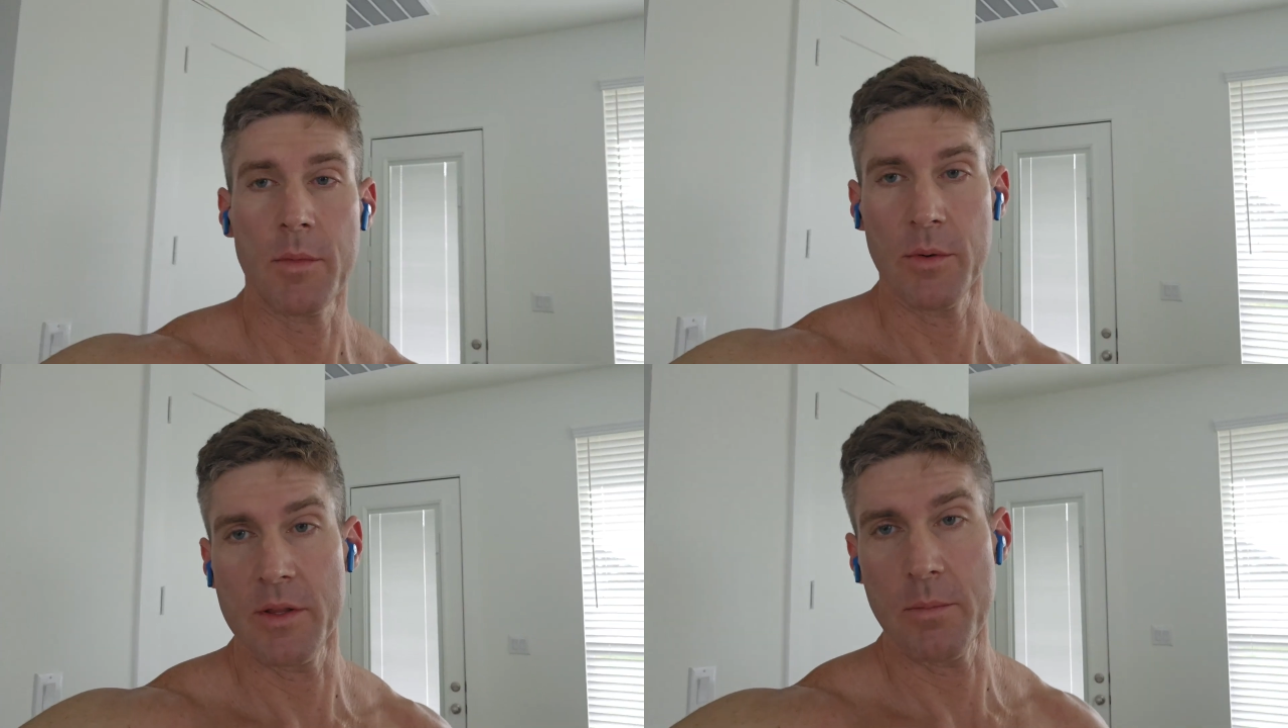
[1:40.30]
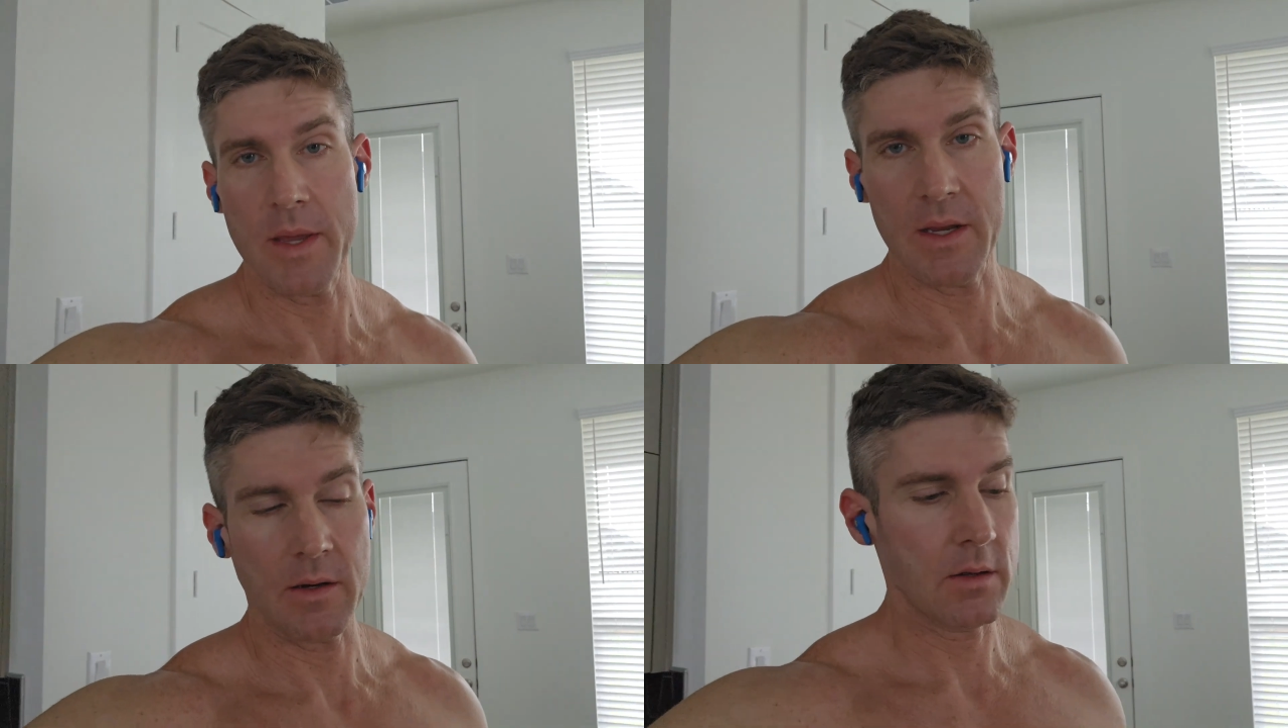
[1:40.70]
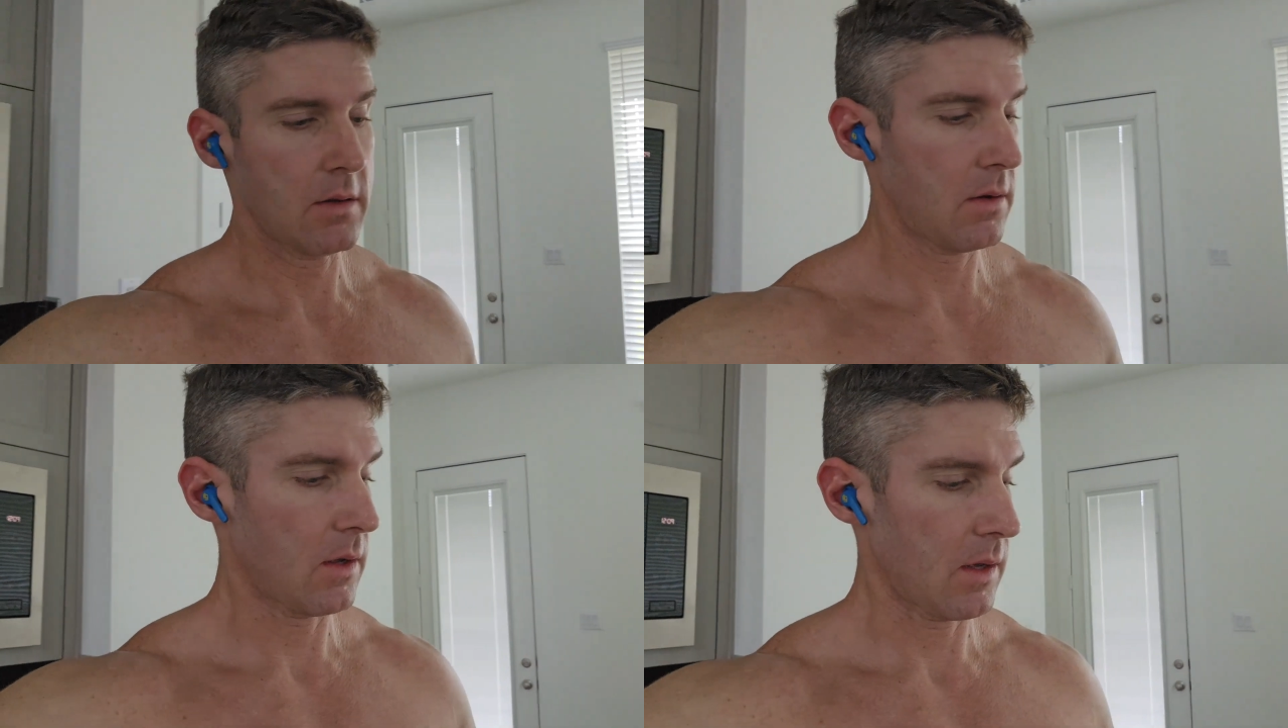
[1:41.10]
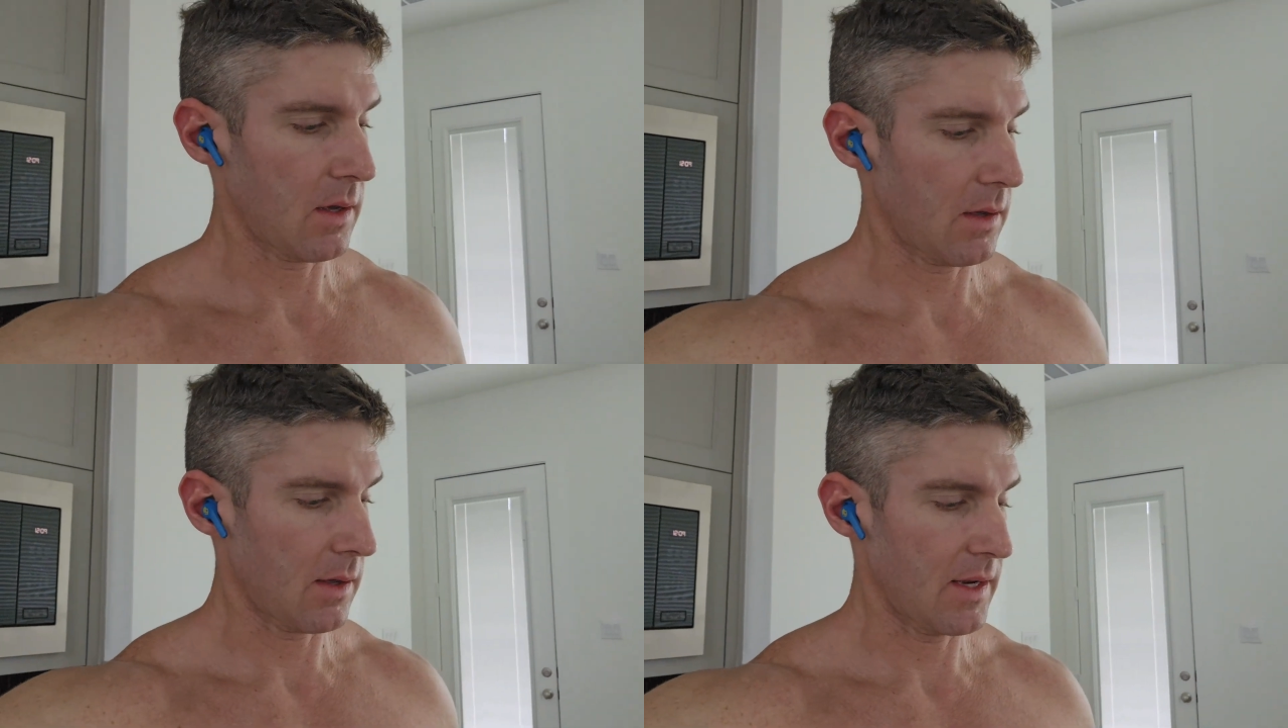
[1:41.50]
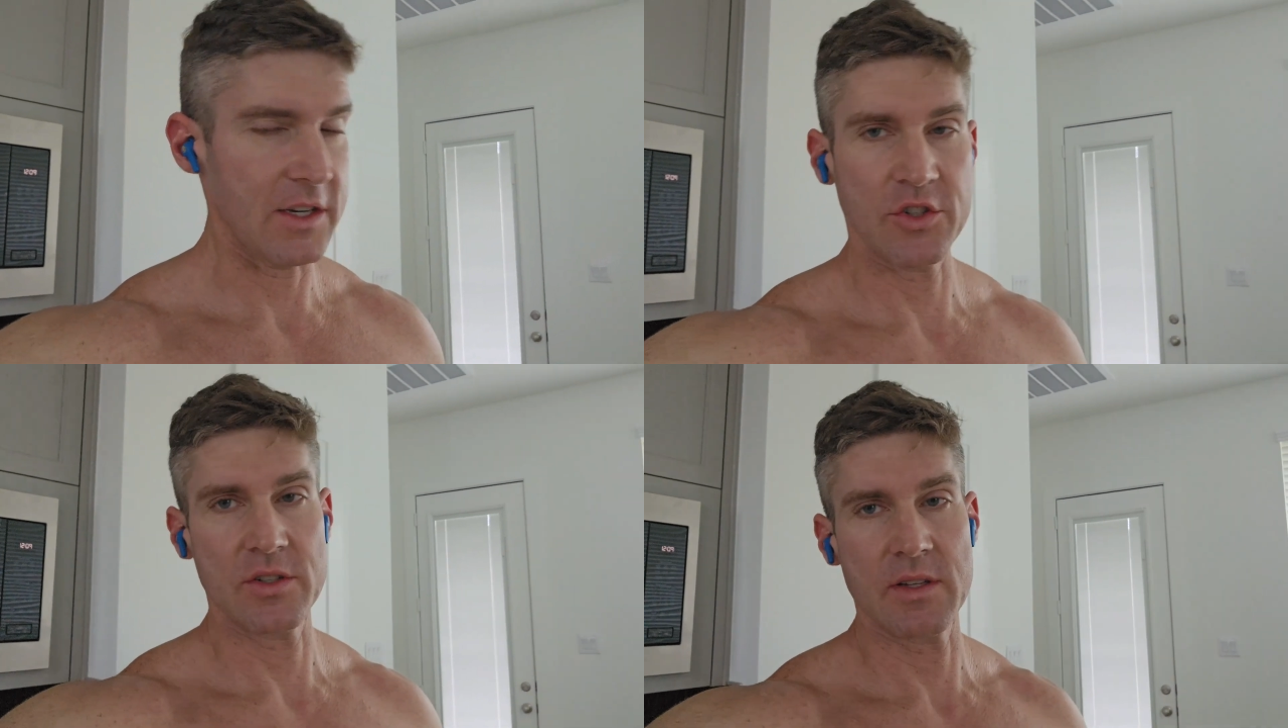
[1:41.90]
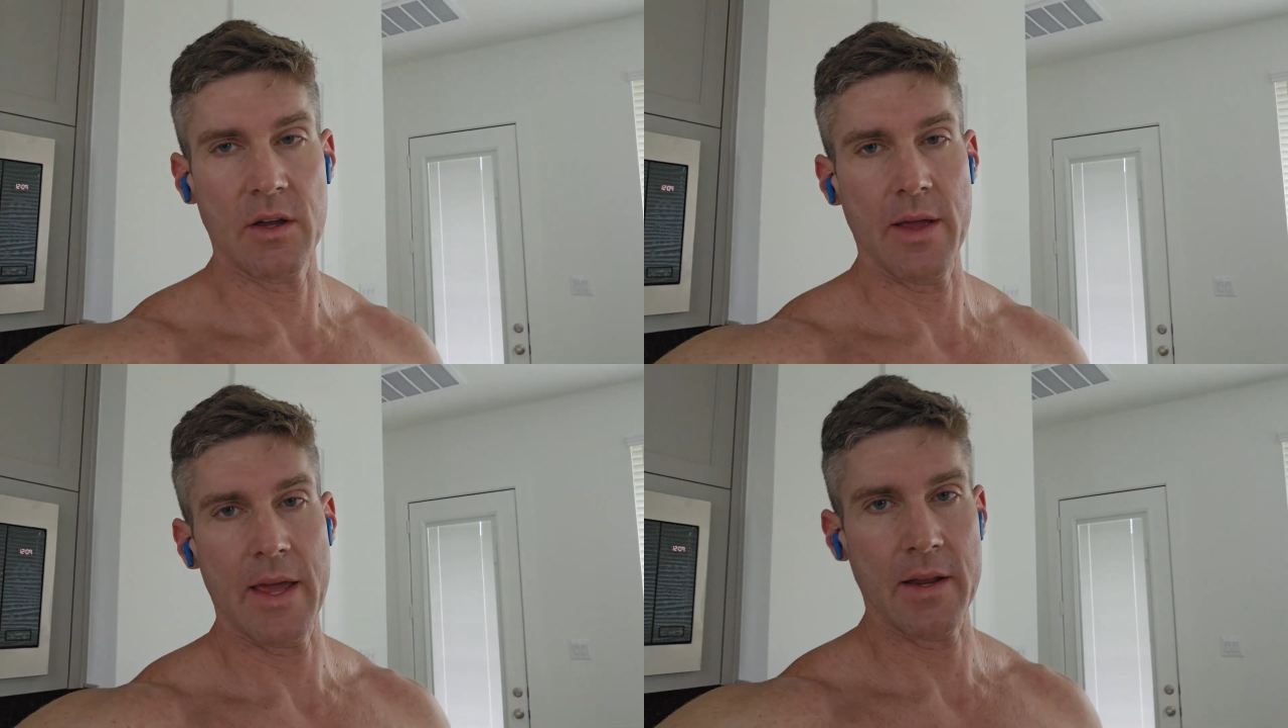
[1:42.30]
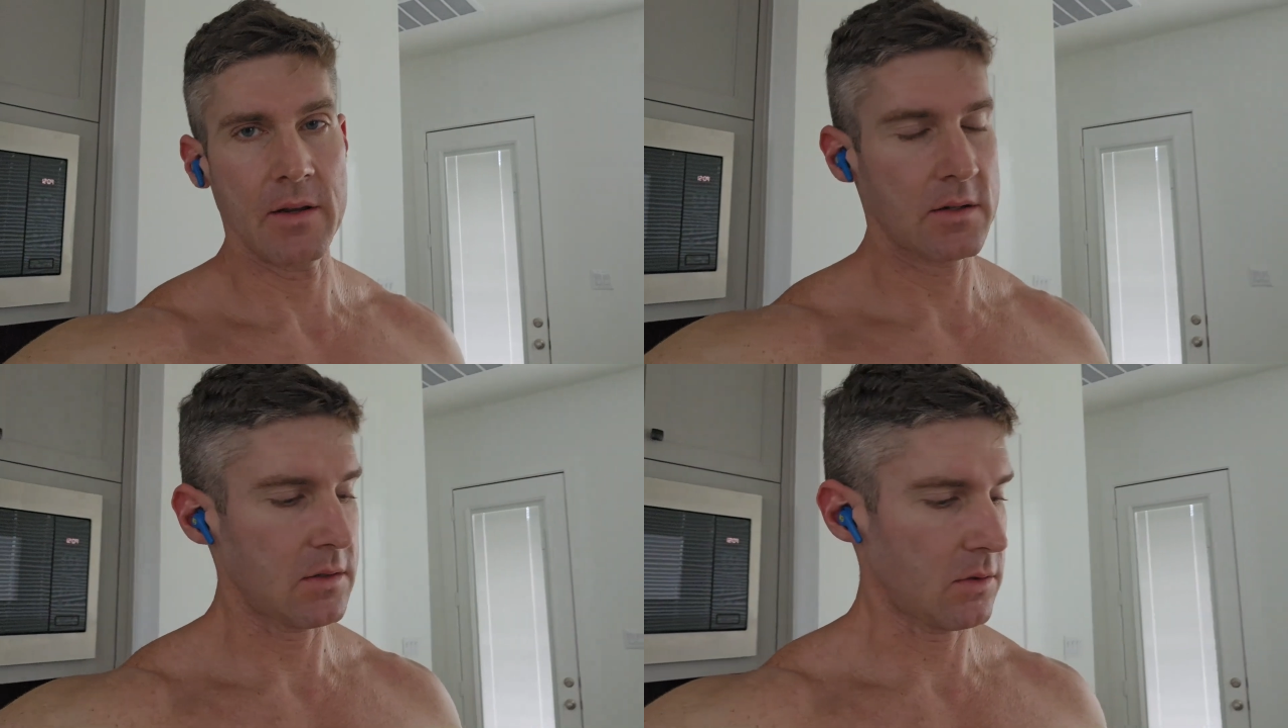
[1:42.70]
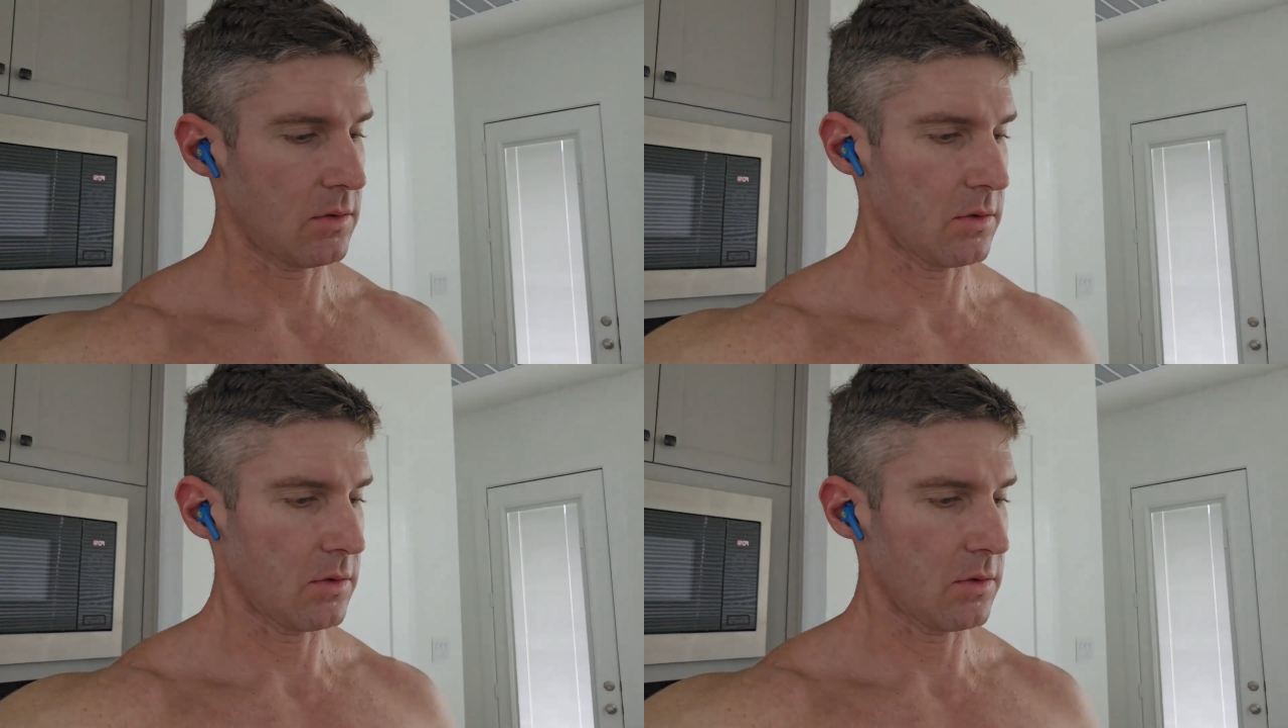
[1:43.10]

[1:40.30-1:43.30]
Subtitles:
the main additions I'll add to.